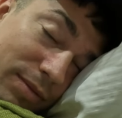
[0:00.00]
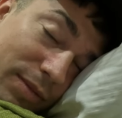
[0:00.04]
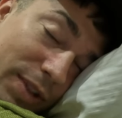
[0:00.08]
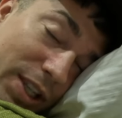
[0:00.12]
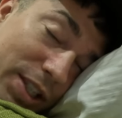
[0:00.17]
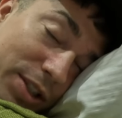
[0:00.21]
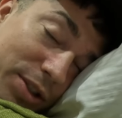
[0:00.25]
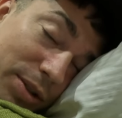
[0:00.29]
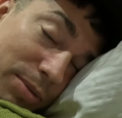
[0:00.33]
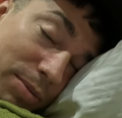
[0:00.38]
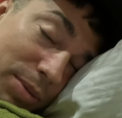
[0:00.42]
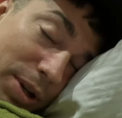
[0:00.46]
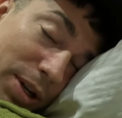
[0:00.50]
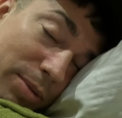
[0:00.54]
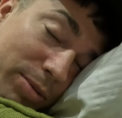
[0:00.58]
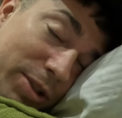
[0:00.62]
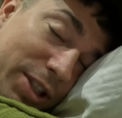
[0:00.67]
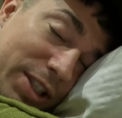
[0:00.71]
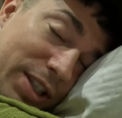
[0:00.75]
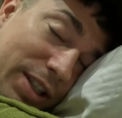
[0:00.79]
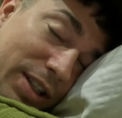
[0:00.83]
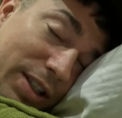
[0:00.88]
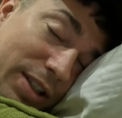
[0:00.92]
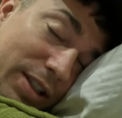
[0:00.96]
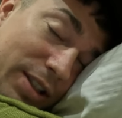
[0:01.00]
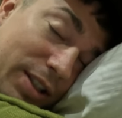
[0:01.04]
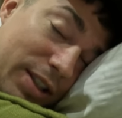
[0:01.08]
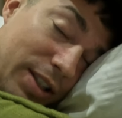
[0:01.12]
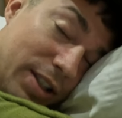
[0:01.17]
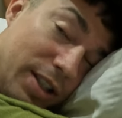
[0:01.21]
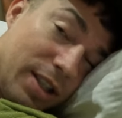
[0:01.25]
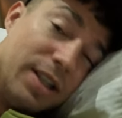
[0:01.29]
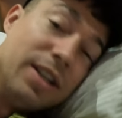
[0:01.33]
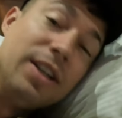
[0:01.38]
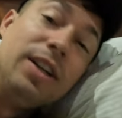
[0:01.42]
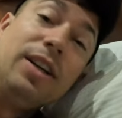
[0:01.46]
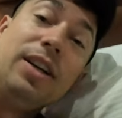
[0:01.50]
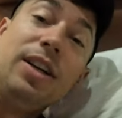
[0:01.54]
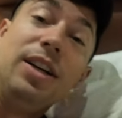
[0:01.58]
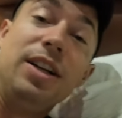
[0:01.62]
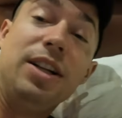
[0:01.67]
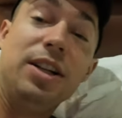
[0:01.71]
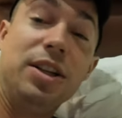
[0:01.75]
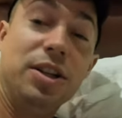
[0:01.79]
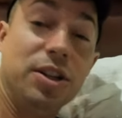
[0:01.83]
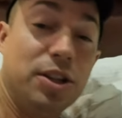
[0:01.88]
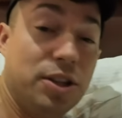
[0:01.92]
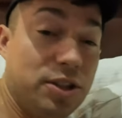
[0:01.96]
As you can probably tell
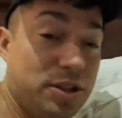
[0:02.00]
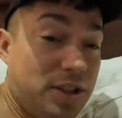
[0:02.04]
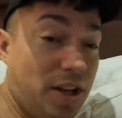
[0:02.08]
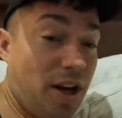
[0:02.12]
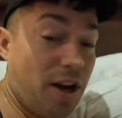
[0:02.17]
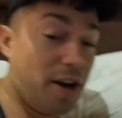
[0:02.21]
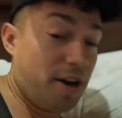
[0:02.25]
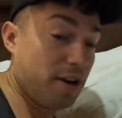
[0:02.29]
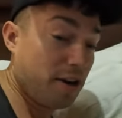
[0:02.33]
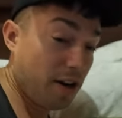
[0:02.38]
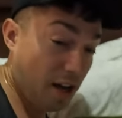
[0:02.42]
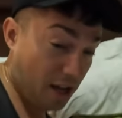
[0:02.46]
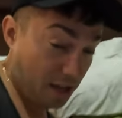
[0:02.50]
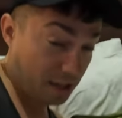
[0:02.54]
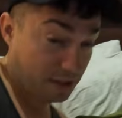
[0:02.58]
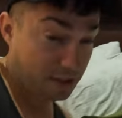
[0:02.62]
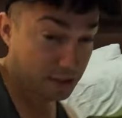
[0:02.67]
a little tired.